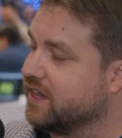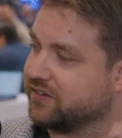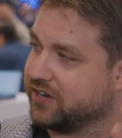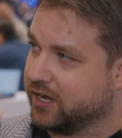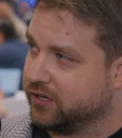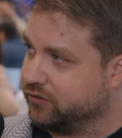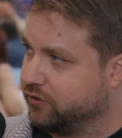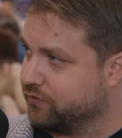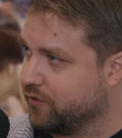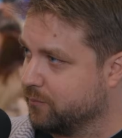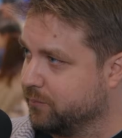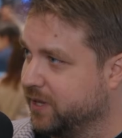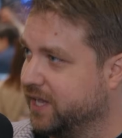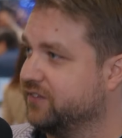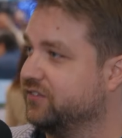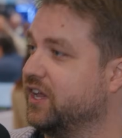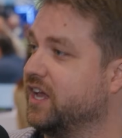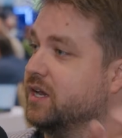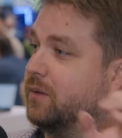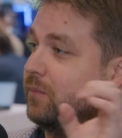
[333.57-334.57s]
that takes you from
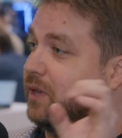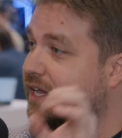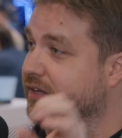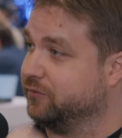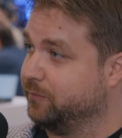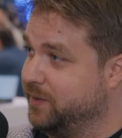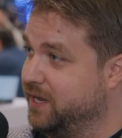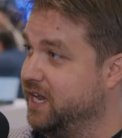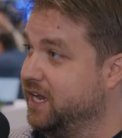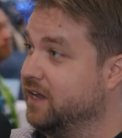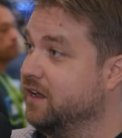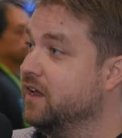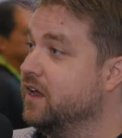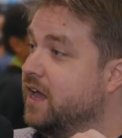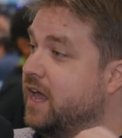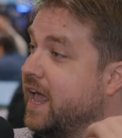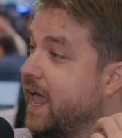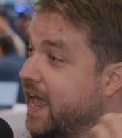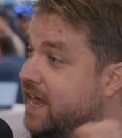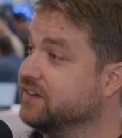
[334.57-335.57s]
place A to place B
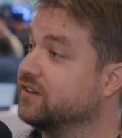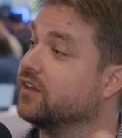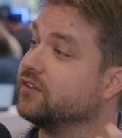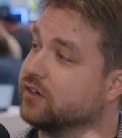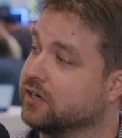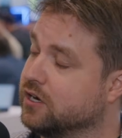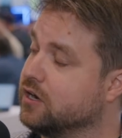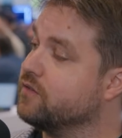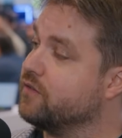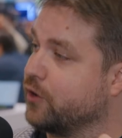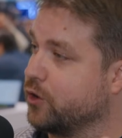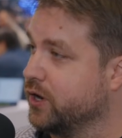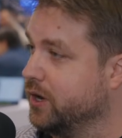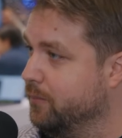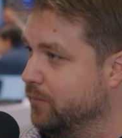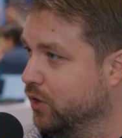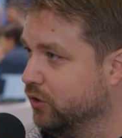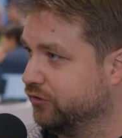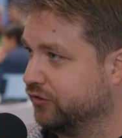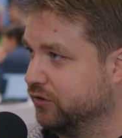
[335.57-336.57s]
and does it in a very
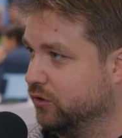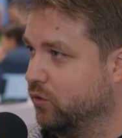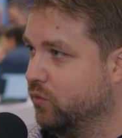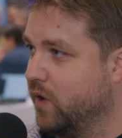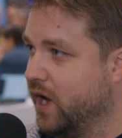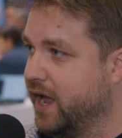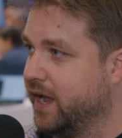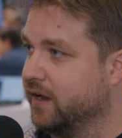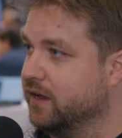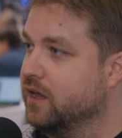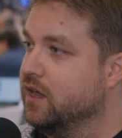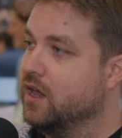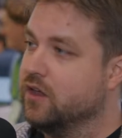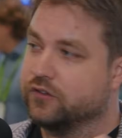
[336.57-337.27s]
emotional way.